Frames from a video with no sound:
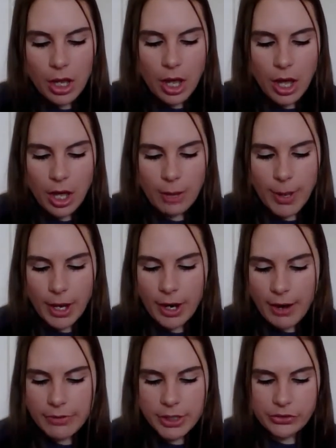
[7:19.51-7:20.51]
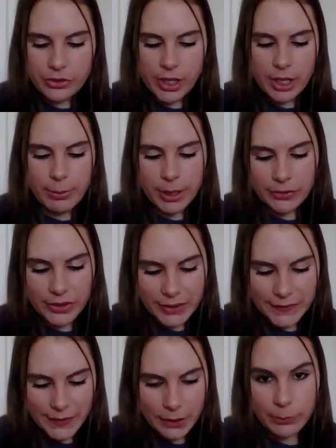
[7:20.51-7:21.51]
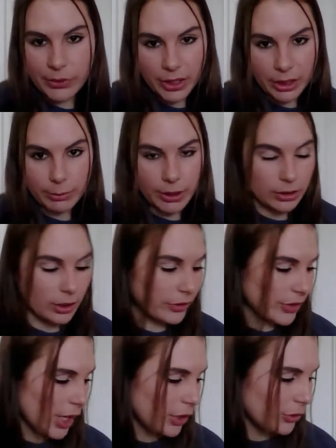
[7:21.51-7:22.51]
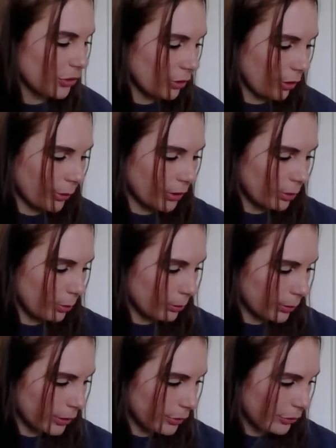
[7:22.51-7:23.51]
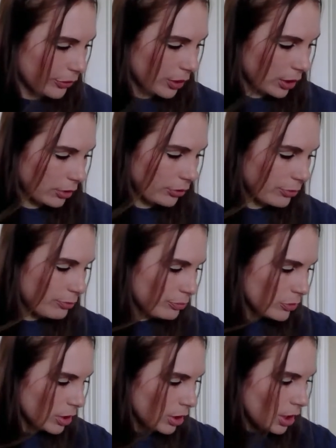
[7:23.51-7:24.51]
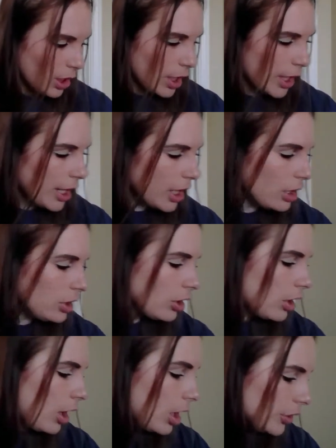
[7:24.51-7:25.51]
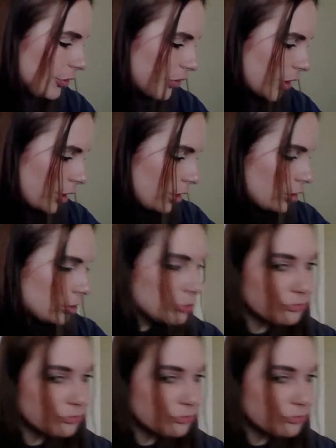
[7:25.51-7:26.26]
I grabbed these today because, like I said, I'm staying at my in-laws' house, so I wanted to bring my own stuff. And also,